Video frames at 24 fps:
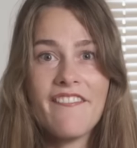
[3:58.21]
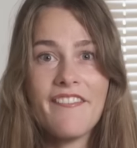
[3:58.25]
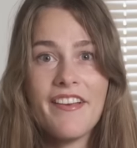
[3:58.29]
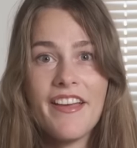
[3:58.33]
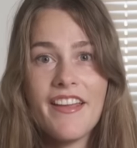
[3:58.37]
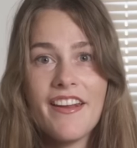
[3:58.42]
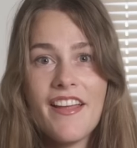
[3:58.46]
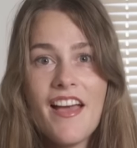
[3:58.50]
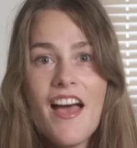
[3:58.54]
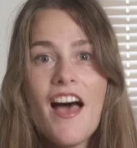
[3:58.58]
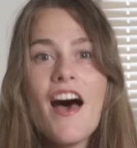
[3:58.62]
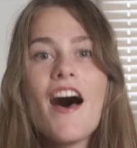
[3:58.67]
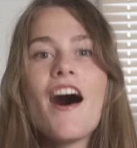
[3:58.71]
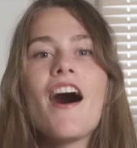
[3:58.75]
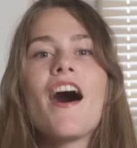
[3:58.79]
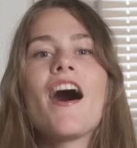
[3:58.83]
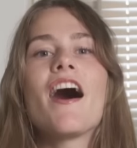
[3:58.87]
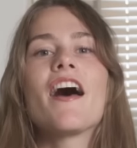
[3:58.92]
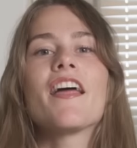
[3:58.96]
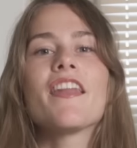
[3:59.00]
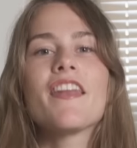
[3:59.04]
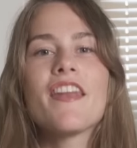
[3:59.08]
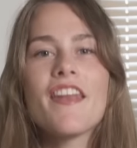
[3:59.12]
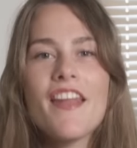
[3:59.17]
it.
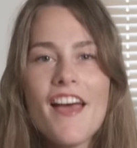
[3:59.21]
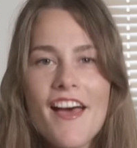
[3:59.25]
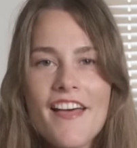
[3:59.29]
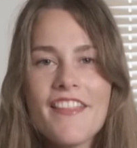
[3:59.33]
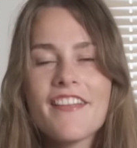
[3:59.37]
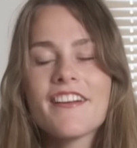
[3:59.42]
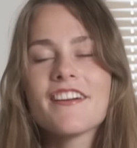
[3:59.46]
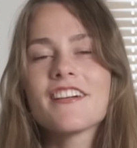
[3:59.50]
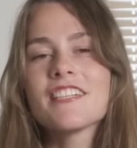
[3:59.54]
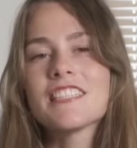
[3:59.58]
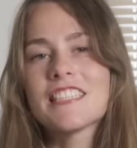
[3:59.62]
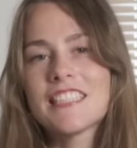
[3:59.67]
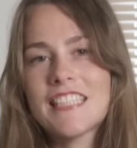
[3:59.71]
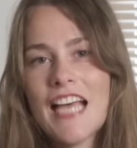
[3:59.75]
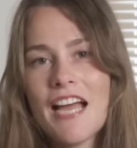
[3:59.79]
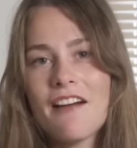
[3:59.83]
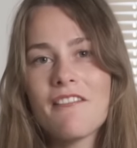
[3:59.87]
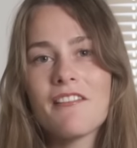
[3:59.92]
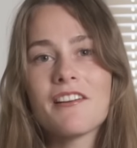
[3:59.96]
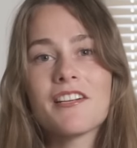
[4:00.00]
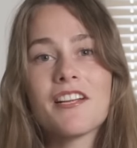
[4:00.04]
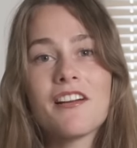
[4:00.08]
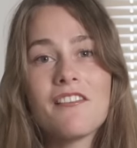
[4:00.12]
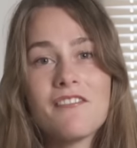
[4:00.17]
Another
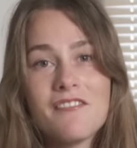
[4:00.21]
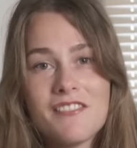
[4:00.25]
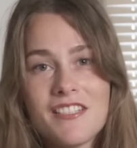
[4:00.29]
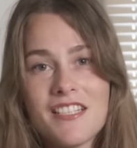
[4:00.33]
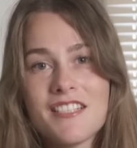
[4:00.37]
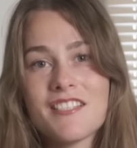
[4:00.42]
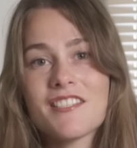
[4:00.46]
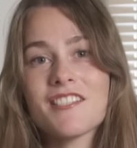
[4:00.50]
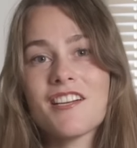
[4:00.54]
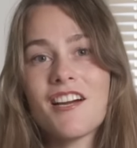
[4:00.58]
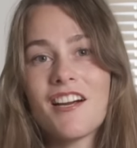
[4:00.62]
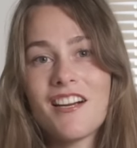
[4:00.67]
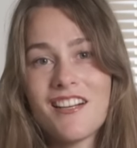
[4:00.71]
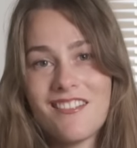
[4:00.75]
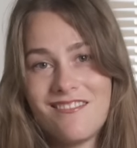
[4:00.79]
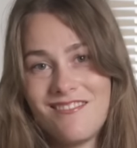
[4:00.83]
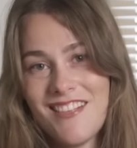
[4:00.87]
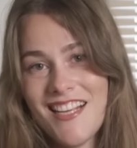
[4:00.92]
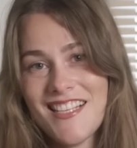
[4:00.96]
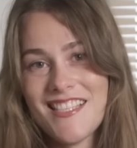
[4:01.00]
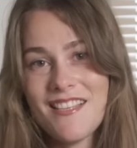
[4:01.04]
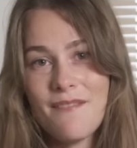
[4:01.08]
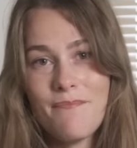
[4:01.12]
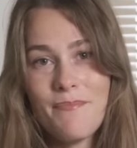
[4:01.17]
sourdough discard
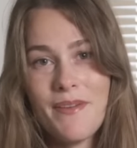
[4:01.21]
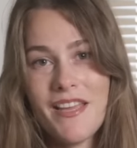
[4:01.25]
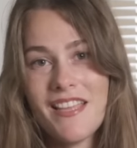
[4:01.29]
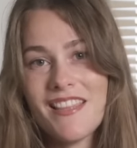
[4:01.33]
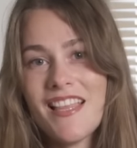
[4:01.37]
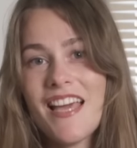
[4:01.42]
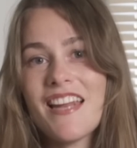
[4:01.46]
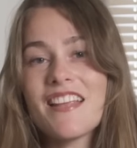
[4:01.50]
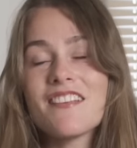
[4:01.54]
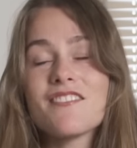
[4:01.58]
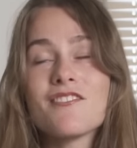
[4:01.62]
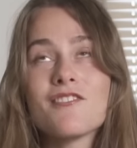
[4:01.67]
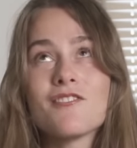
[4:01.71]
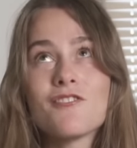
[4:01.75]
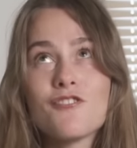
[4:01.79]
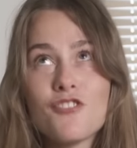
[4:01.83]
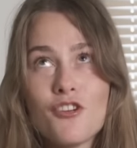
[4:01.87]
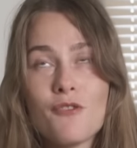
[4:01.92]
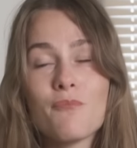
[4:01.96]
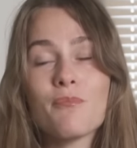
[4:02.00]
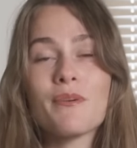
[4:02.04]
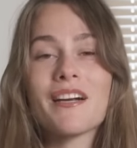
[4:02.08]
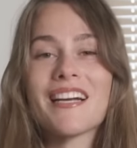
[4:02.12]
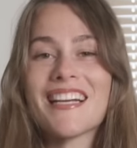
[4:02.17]
recipe that is
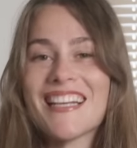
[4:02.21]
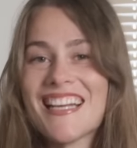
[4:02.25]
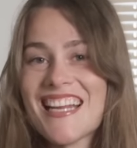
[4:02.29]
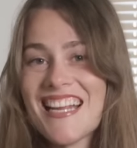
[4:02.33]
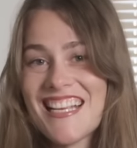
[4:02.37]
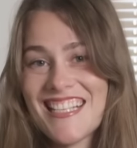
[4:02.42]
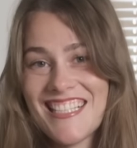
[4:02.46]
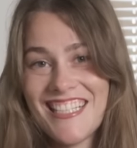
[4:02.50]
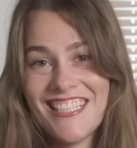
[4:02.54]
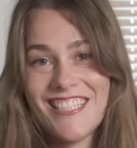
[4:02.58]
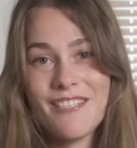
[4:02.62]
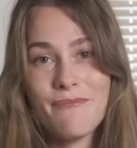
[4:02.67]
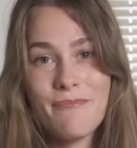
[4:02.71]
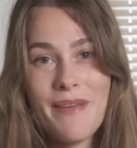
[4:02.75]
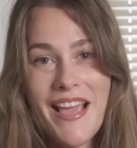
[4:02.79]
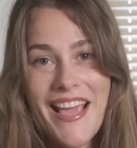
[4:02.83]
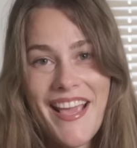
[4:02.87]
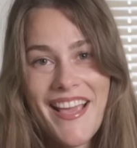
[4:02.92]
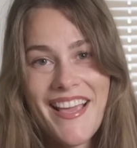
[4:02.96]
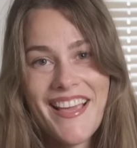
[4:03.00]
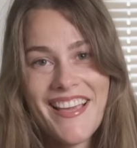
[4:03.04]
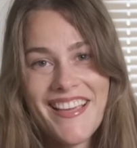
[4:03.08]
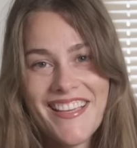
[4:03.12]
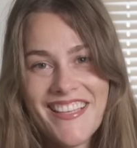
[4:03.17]
super easy to
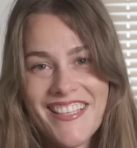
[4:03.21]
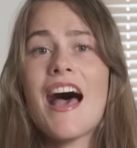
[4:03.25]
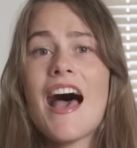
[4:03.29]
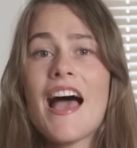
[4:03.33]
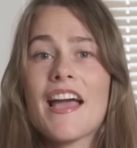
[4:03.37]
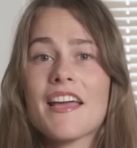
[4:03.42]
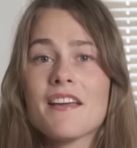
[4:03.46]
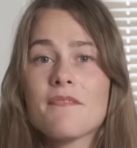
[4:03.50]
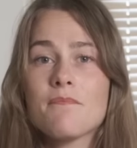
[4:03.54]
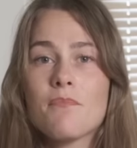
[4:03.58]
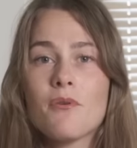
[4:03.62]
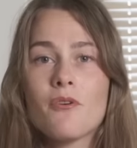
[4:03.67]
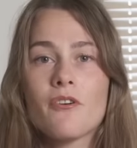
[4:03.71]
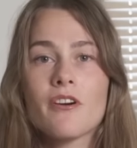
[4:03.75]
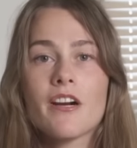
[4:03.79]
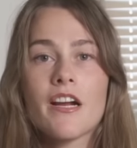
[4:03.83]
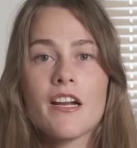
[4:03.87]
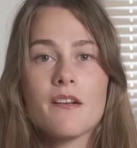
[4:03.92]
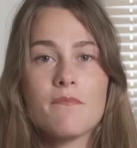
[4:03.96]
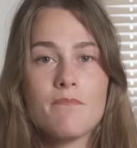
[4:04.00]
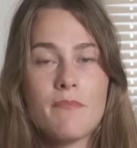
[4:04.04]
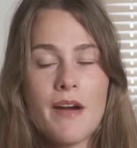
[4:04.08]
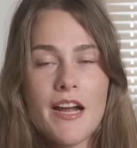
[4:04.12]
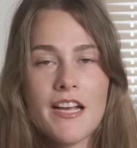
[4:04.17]
make. I am
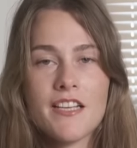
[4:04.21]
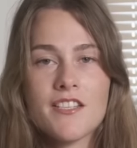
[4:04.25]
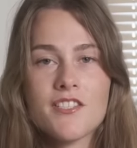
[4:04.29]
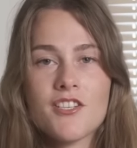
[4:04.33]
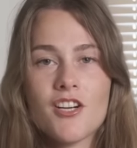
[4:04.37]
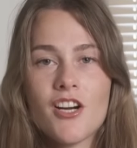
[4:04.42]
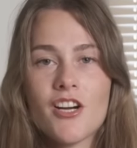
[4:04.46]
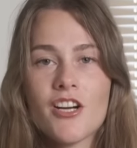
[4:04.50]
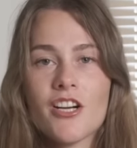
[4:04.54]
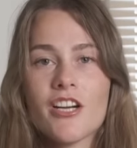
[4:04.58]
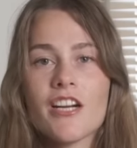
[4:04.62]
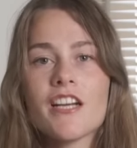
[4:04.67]
pouring my starter